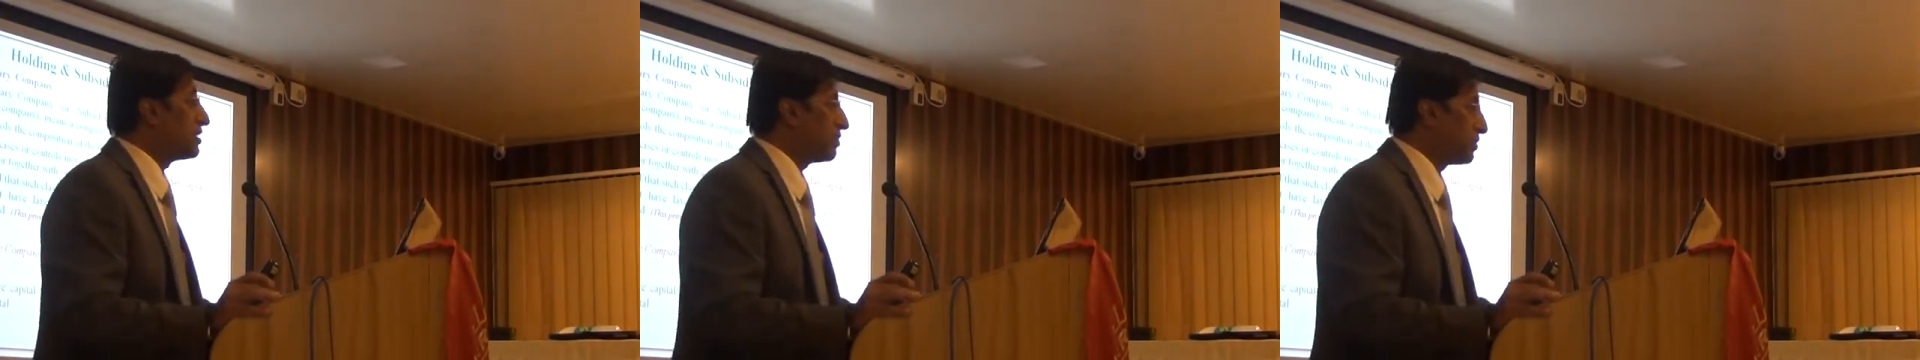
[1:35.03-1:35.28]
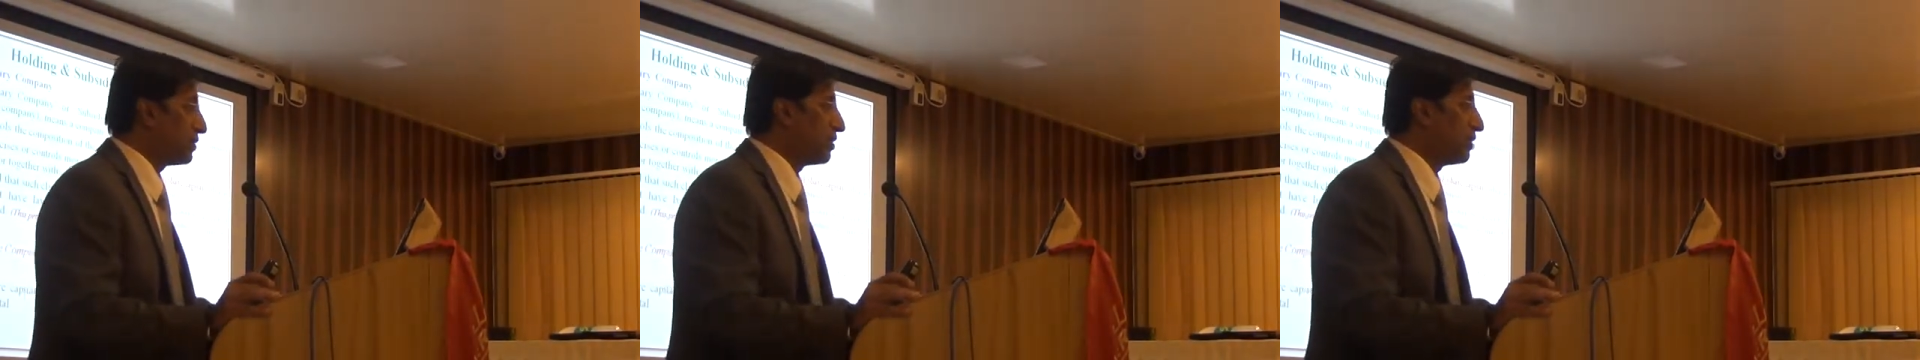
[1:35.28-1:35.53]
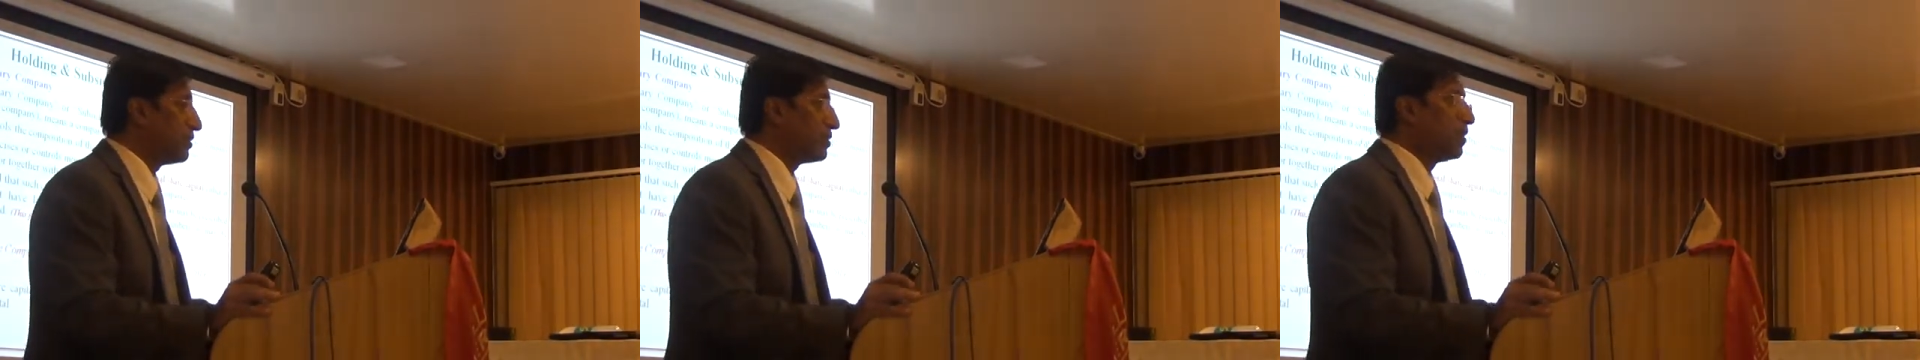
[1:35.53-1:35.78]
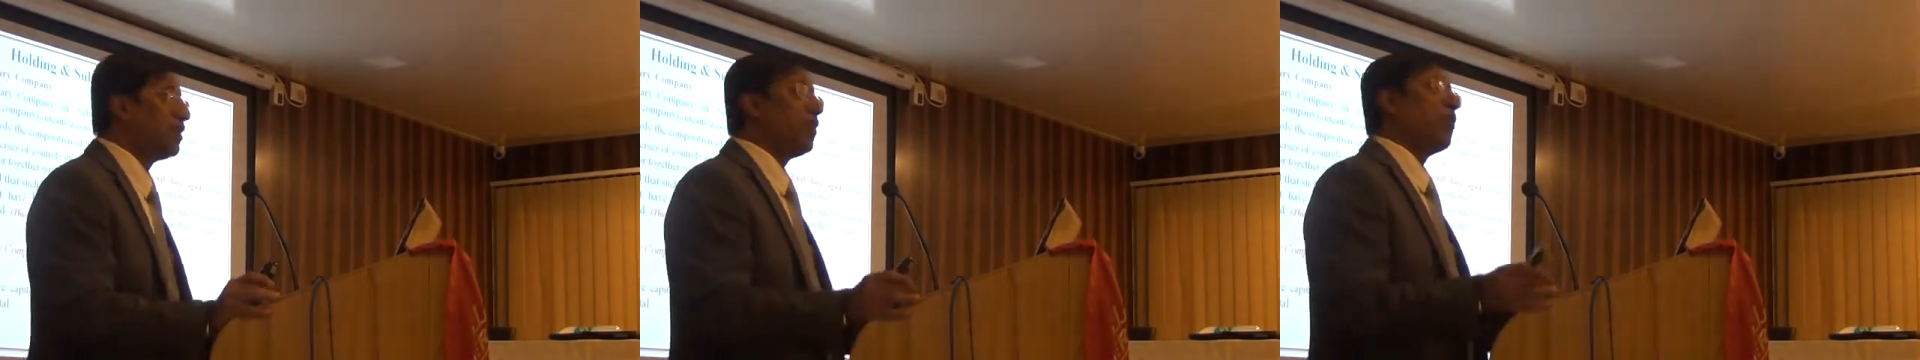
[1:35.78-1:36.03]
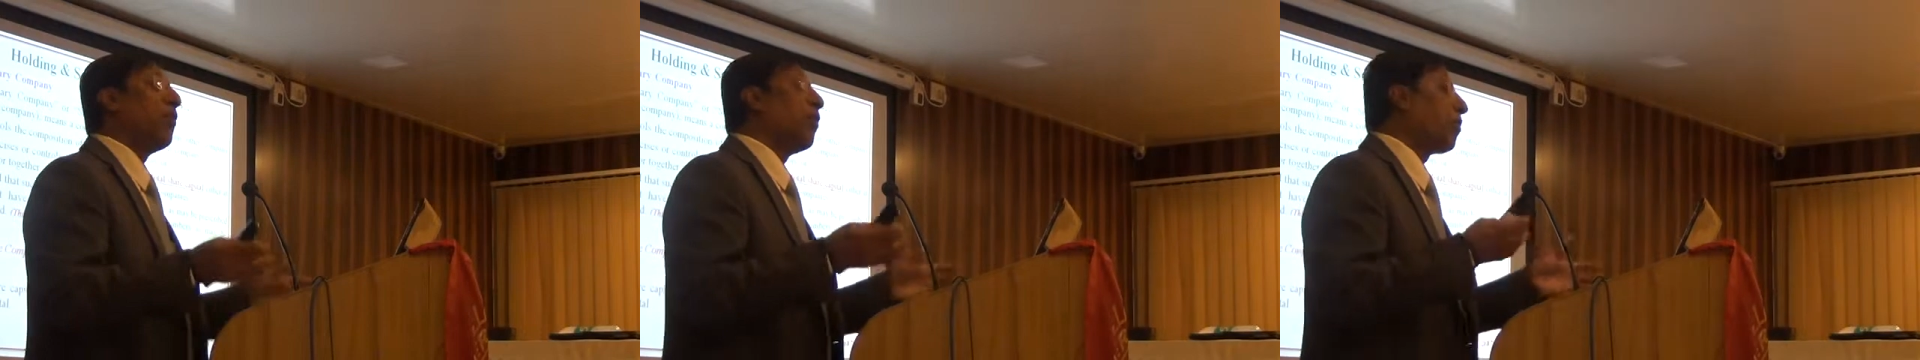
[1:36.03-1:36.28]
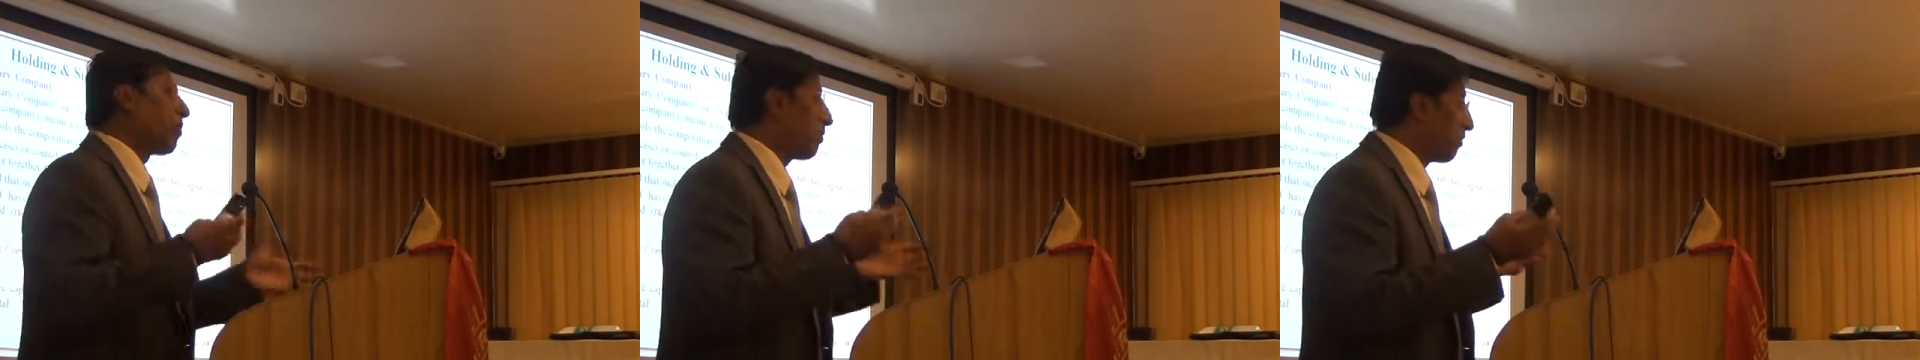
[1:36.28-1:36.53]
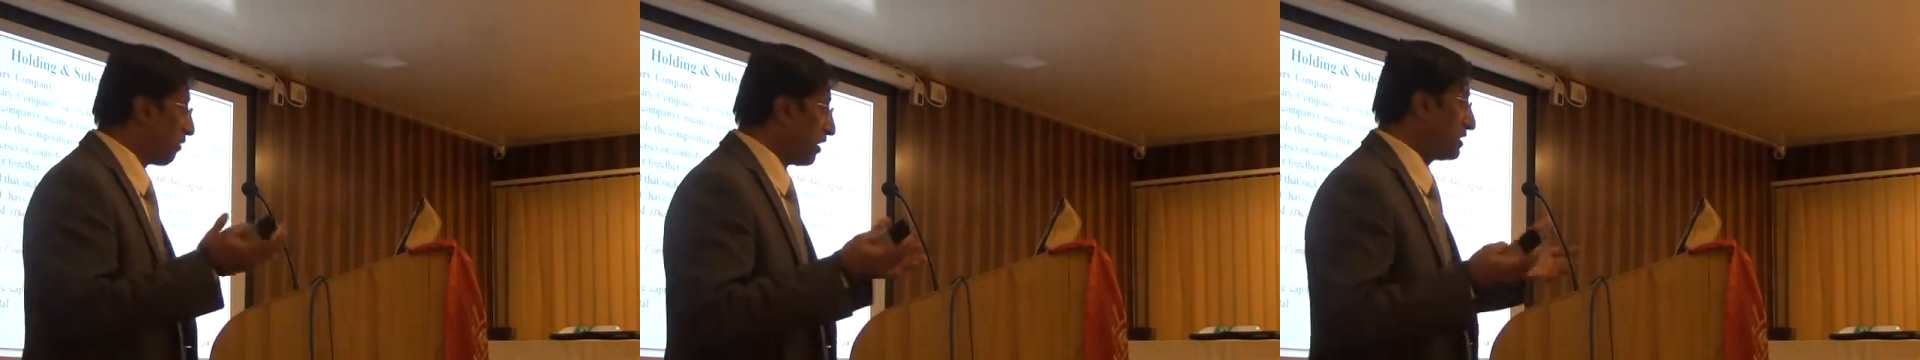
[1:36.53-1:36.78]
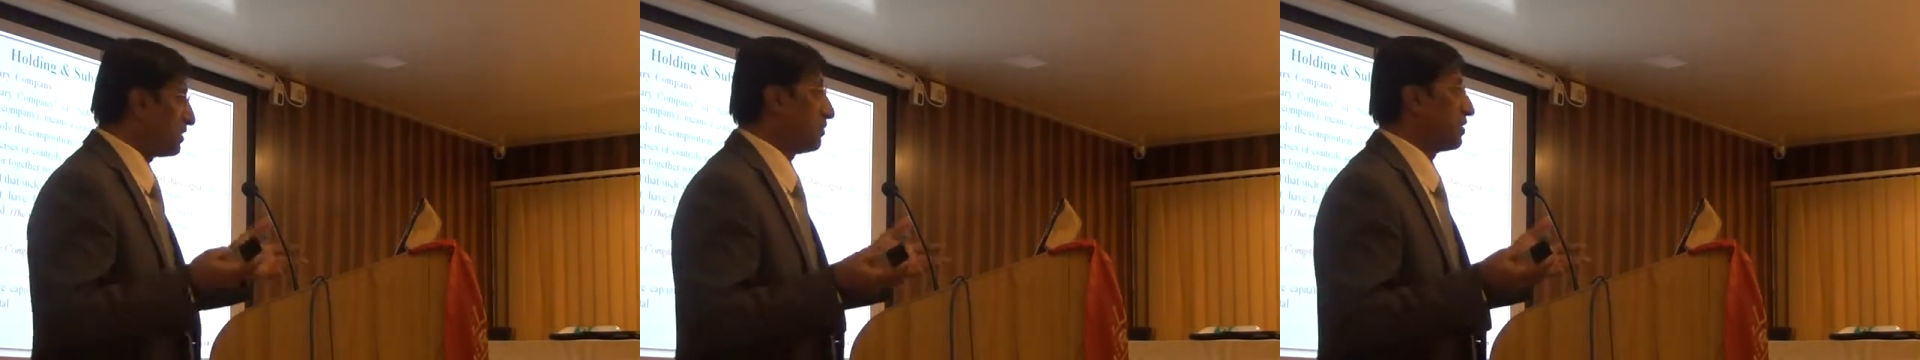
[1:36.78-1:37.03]
subsidiaries or
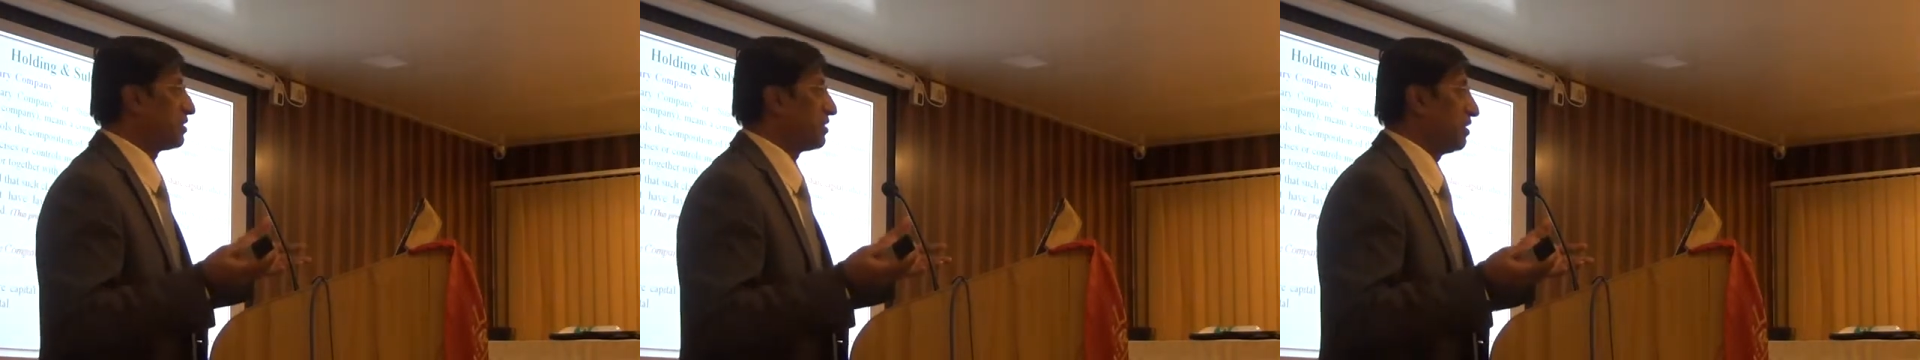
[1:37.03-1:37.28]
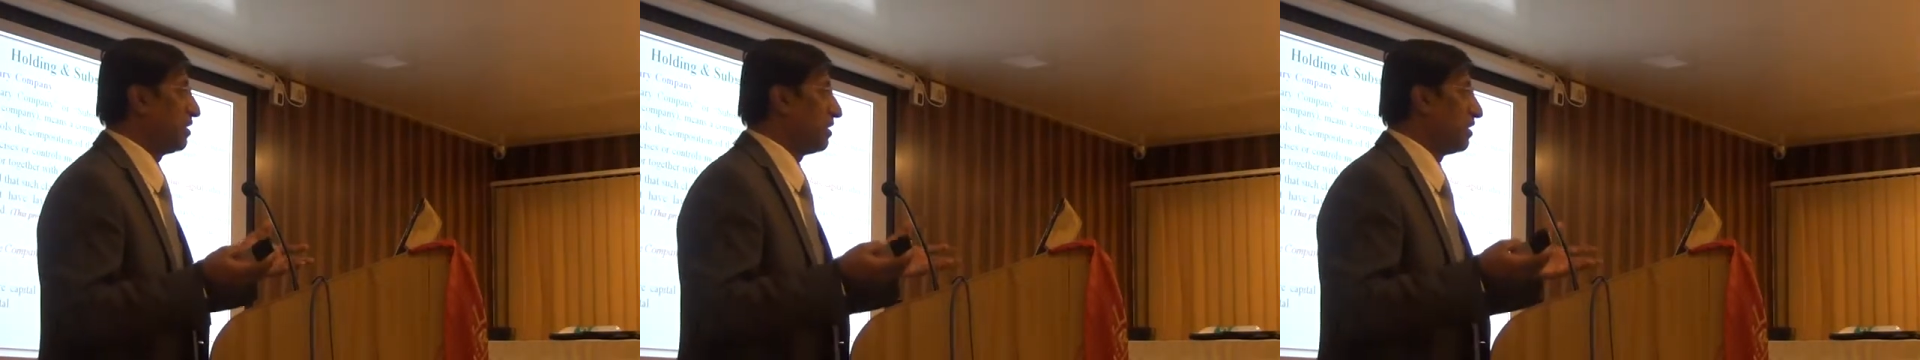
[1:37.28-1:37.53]
vice versa.